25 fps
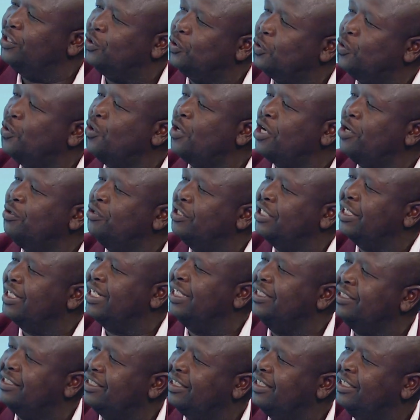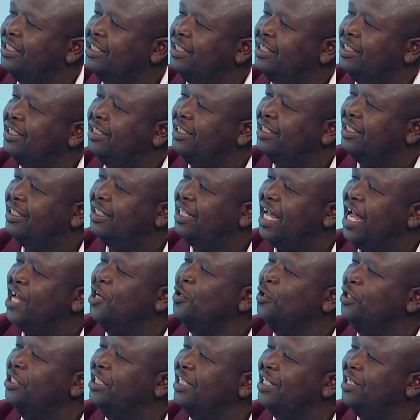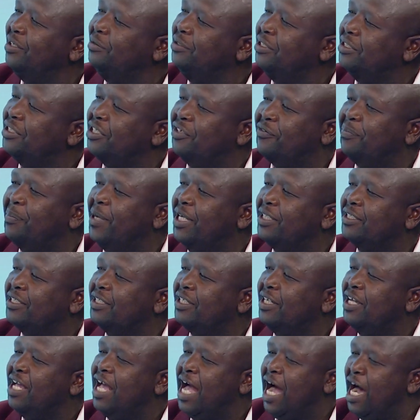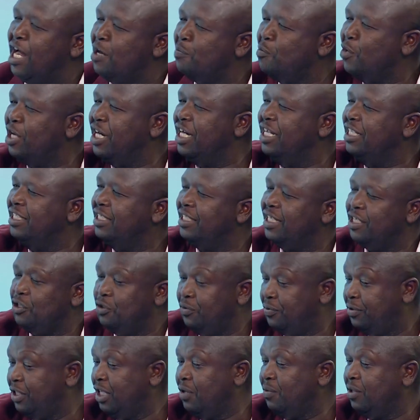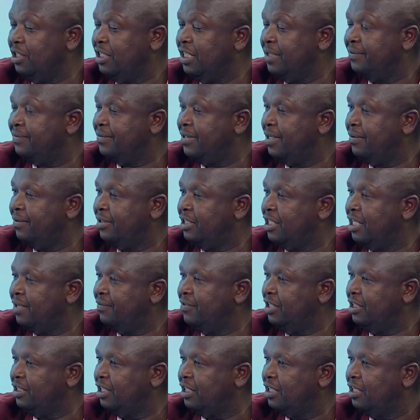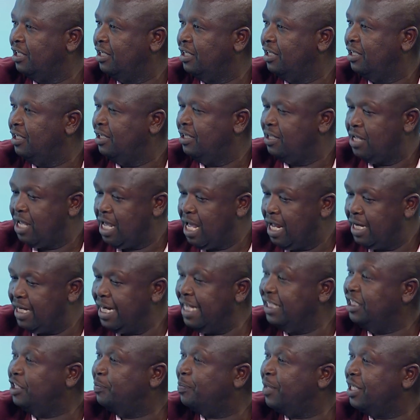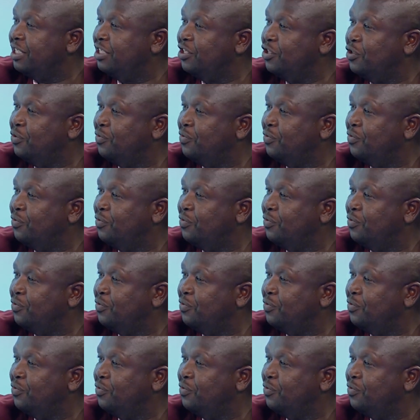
to go around the country? And all the counties have passed. And Mwananchi there, you've seen what they have written. 90%